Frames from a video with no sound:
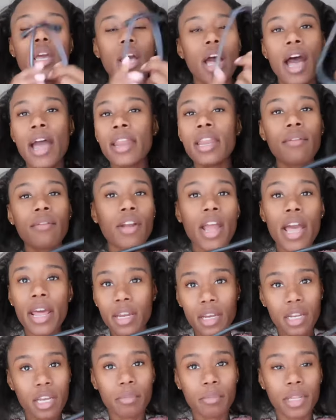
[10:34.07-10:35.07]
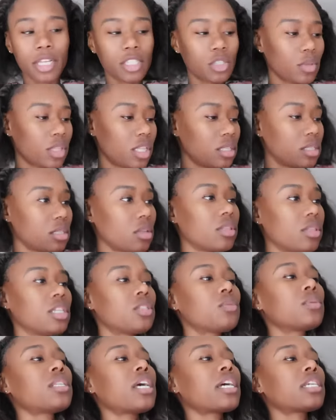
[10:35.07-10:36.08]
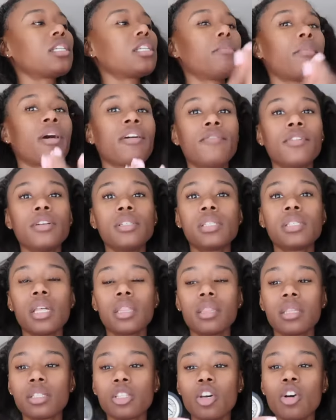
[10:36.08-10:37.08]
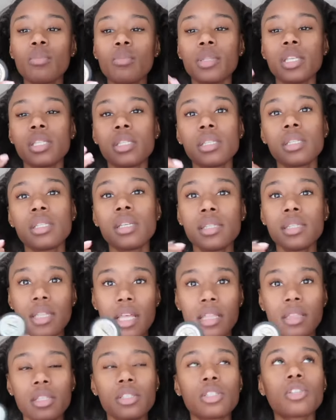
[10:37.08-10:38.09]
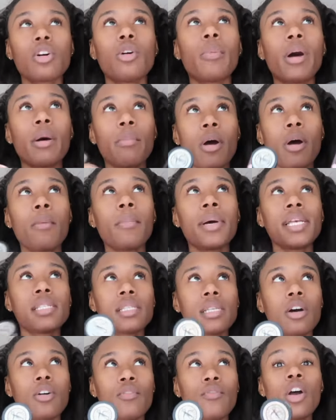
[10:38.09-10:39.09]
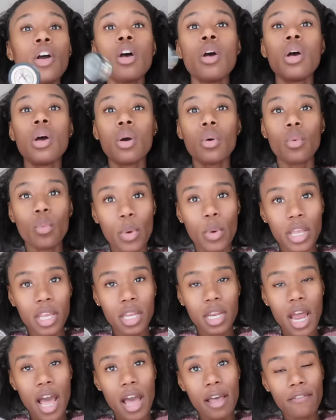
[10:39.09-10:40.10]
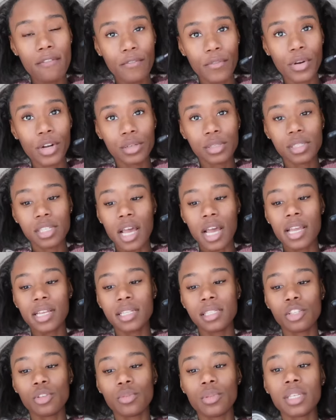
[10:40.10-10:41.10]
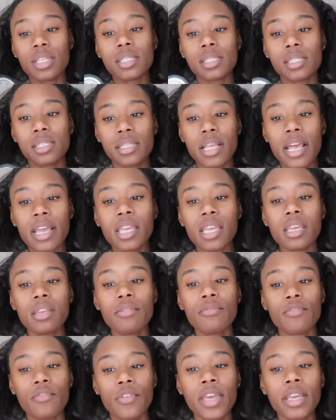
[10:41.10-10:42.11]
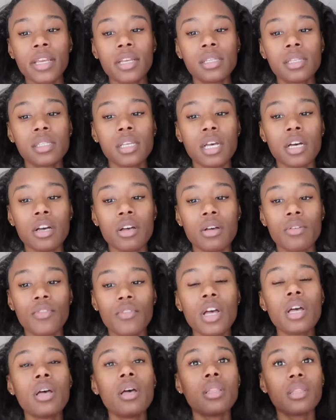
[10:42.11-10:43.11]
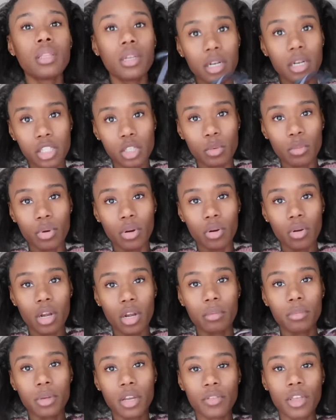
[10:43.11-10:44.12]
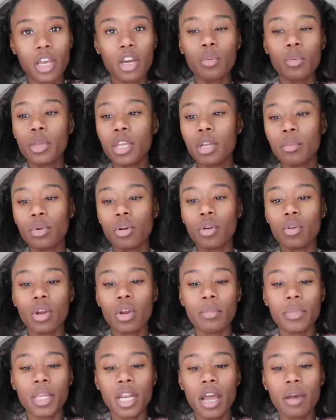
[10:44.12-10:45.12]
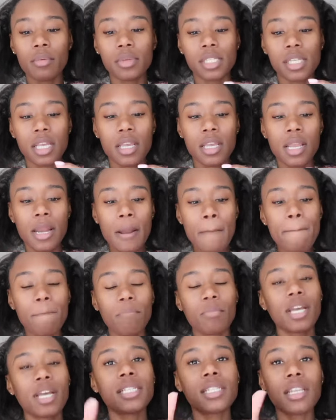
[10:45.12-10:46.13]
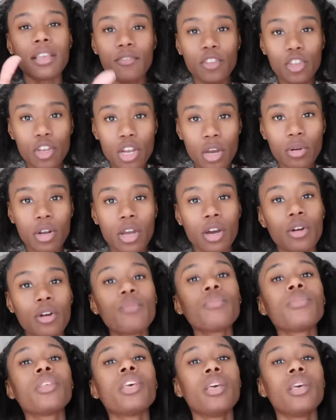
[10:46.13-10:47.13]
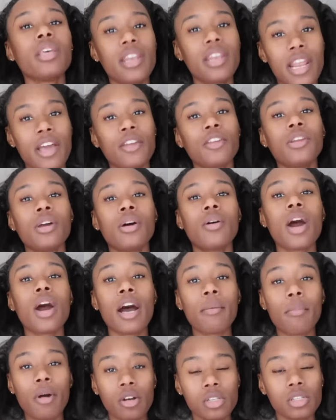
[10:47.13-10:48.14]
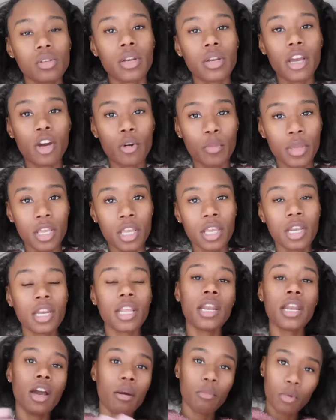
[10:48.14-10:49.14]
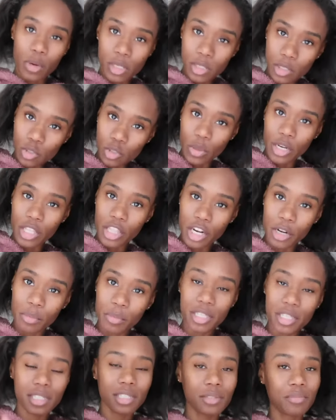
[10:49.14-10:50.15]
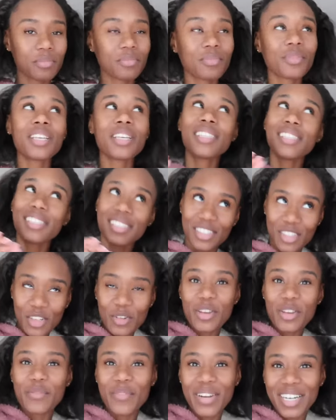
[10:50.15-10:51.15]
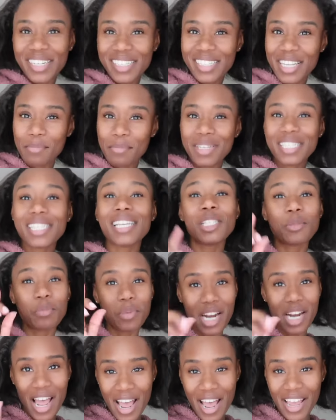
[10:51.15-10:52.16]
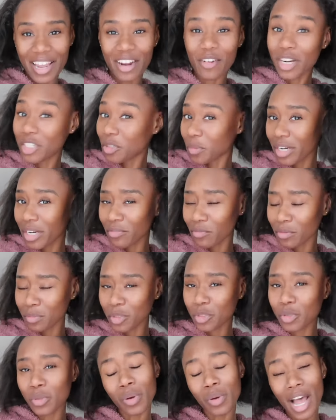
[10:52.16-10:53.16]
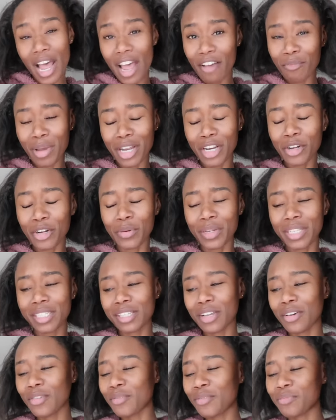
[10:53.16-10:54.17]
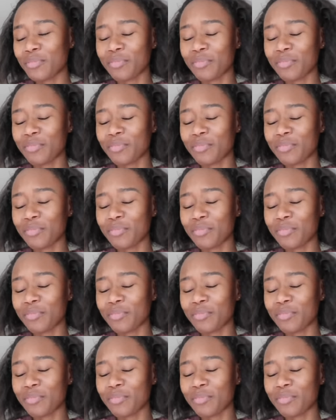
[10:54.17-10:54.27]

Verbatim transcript: I never had any complaints with this. So this was actually my first stethoscope. This is the stethoscope I bought myself when I first got into the second phase of the nursing program, of the L P N program that I was in. Because if you don't know, now you know, I'm also an L P N and now I'm a respiratory therapist. Still getting ready to take my test, but I graduated from school. I have my degree, so